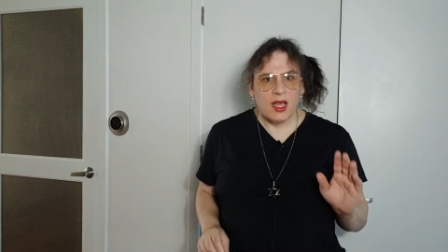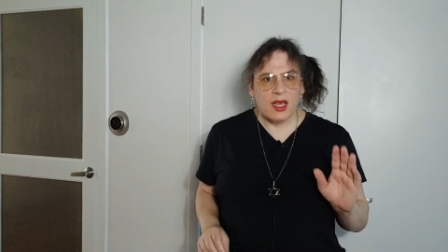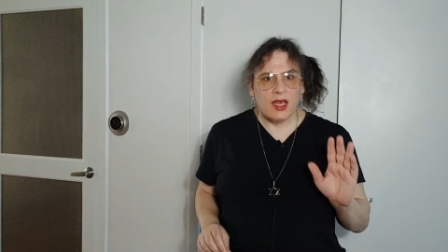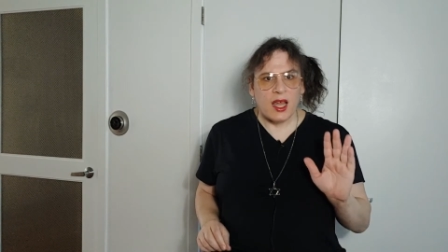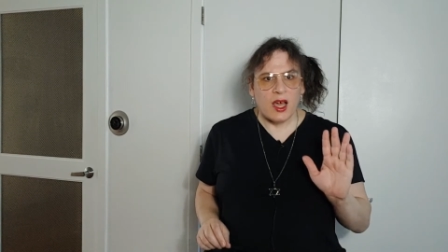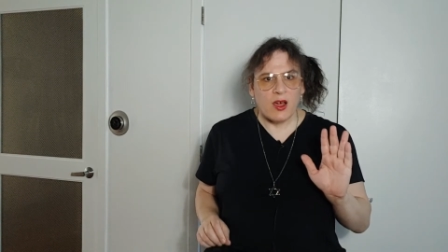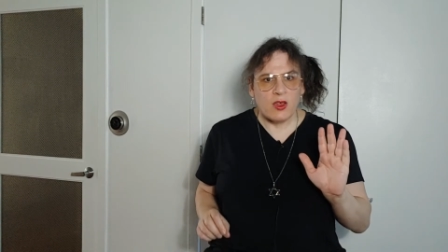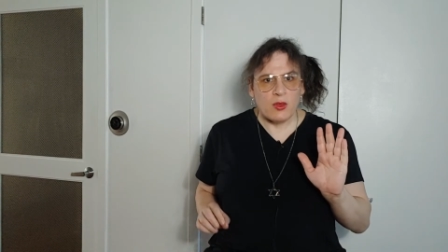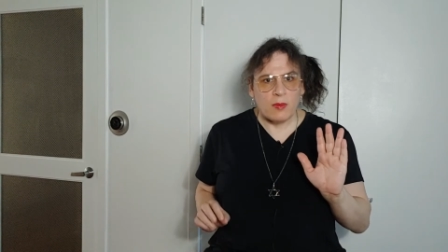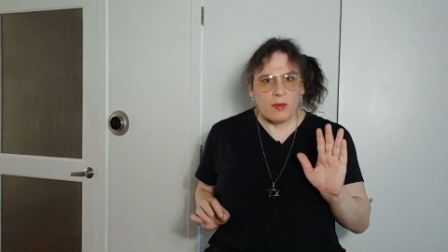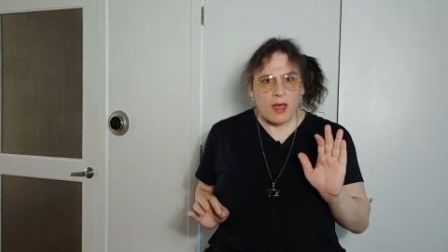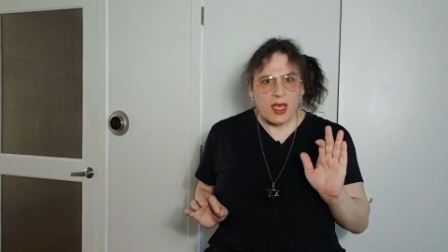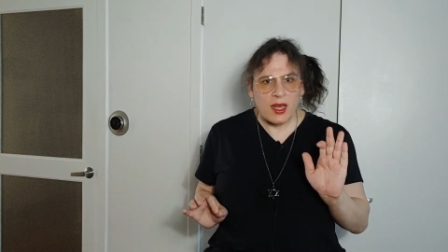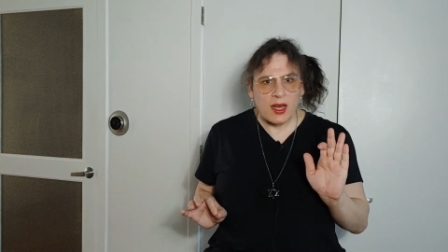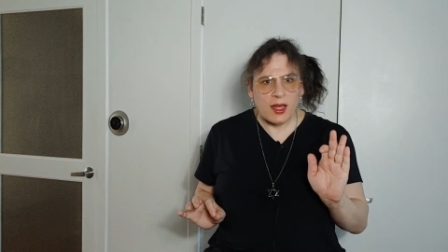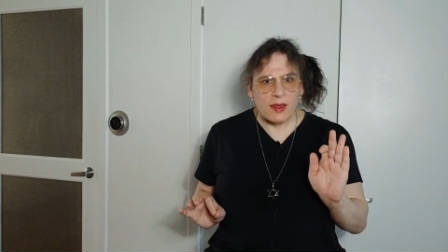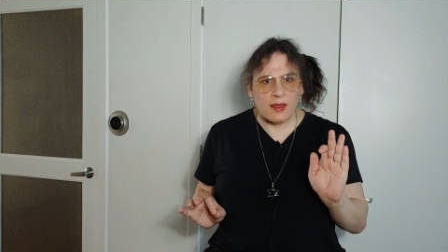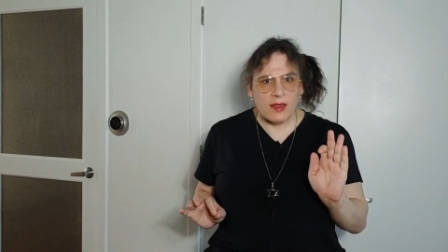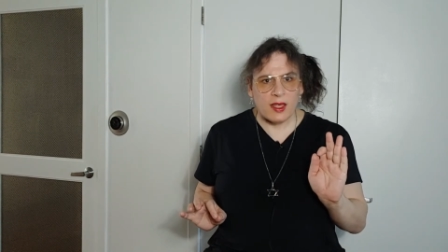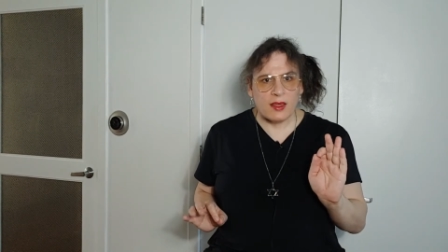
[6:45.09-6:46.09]
Now, you may
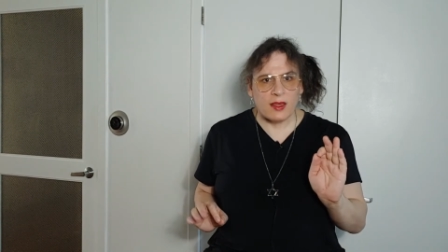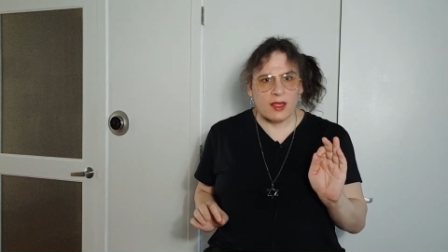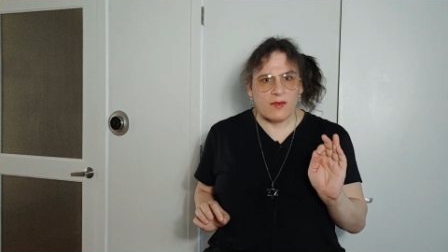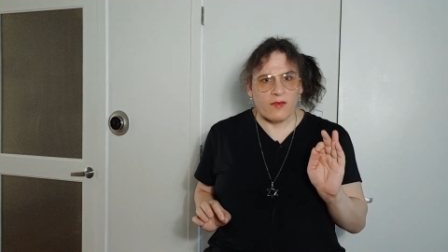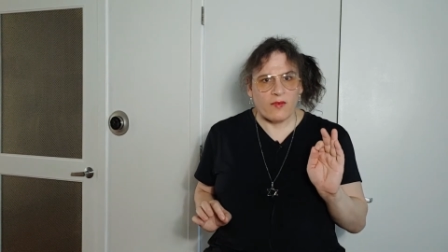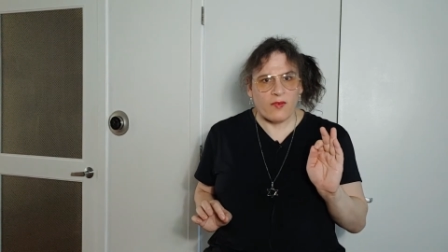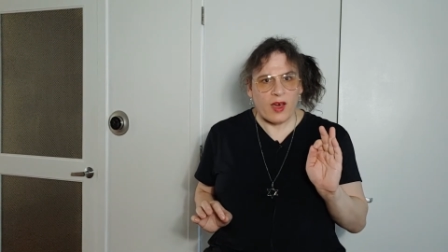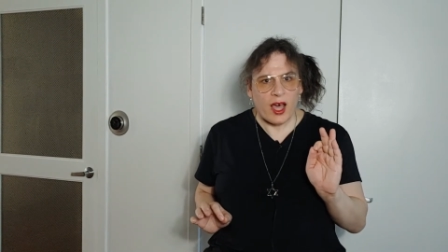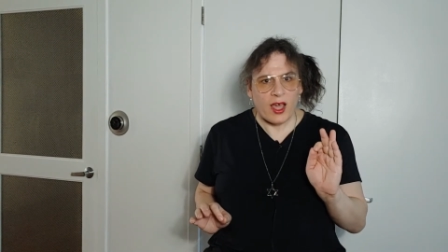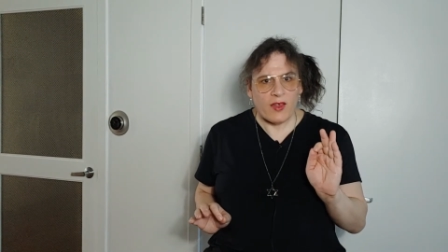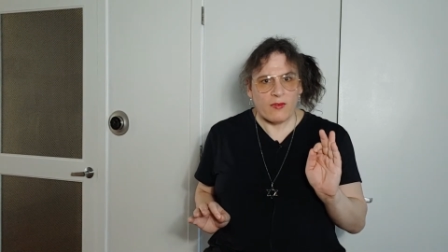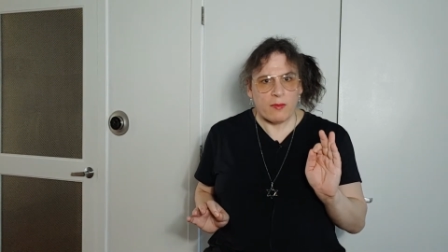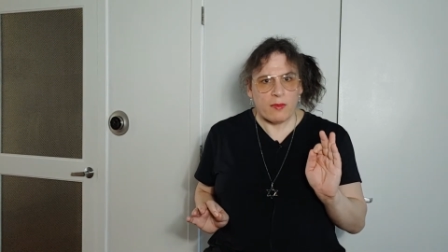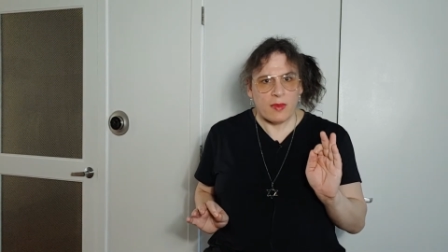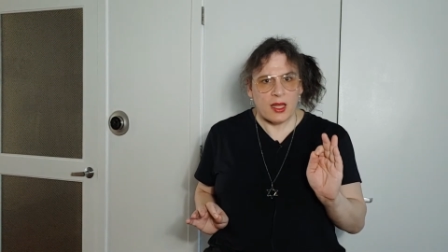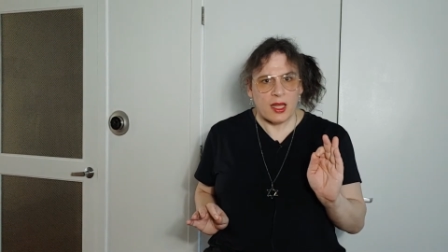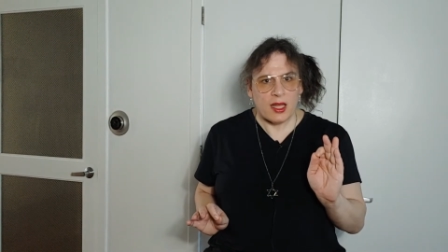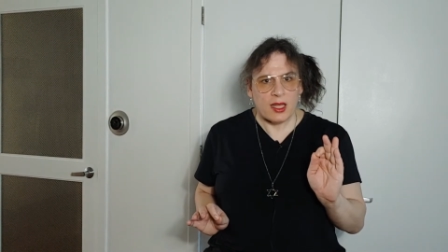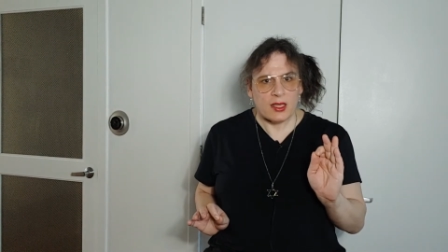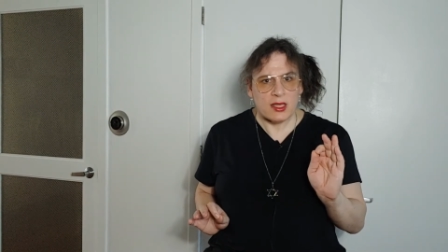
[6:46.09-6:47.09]
not think that five
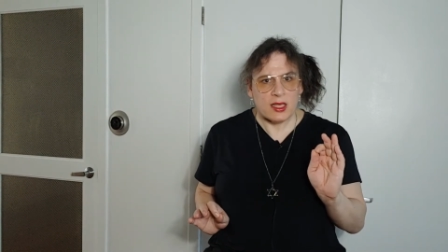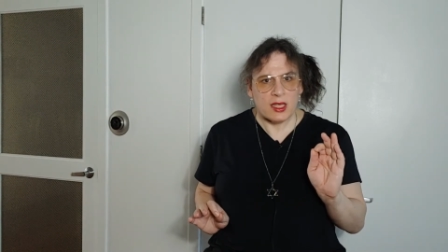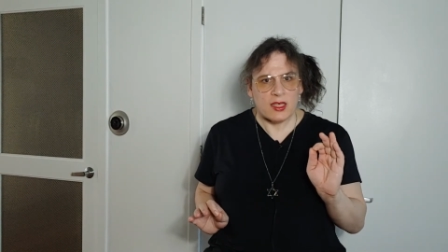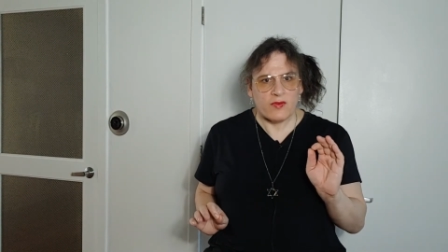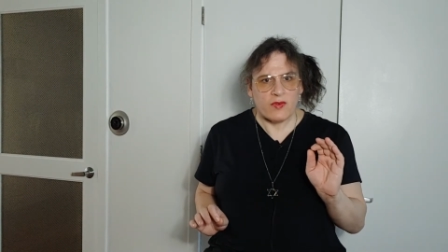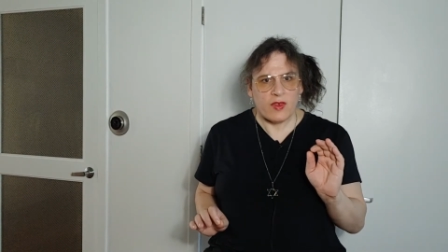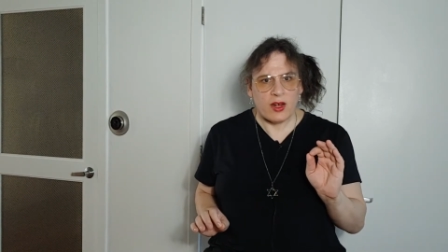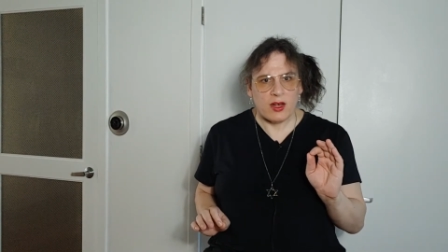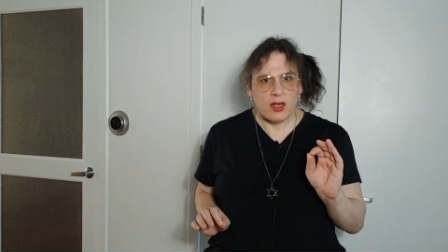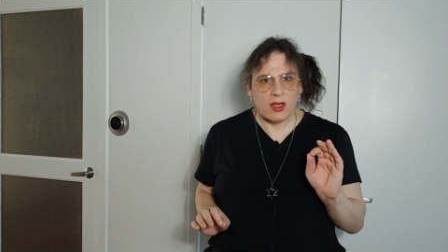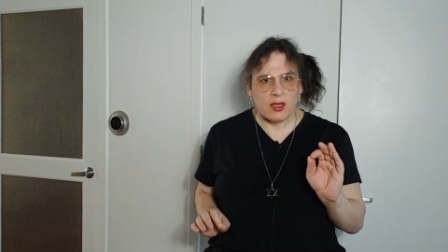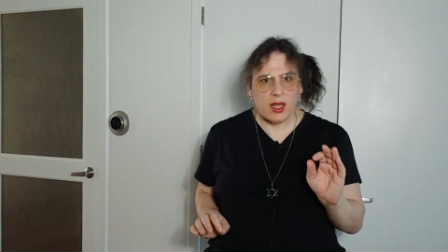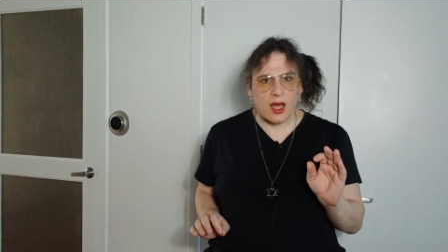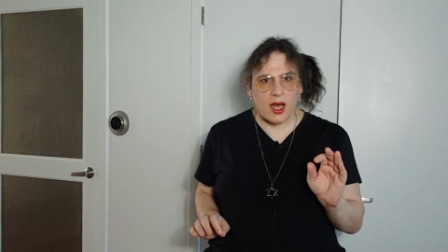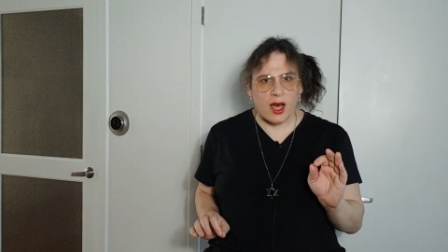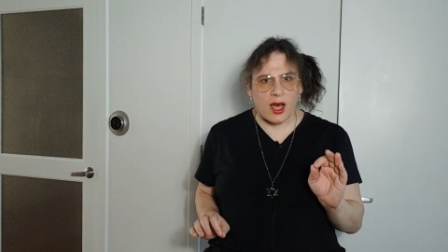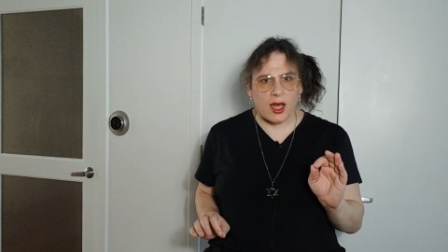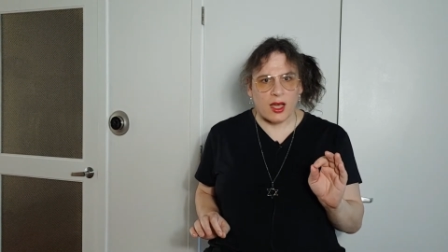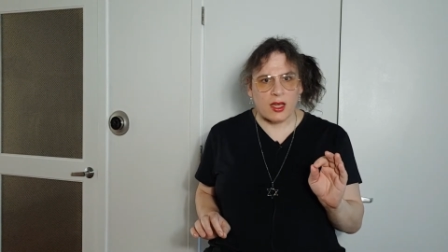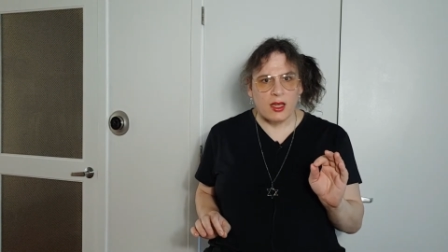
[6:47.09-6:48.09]
minutes is very
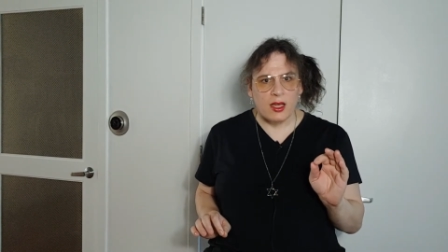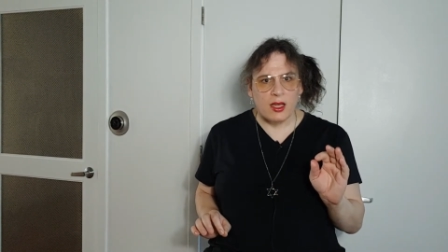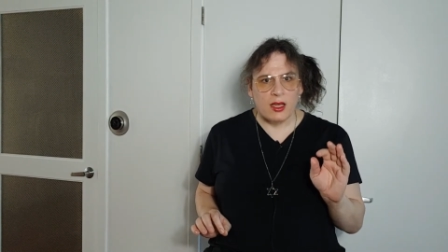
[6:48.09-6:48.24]
long,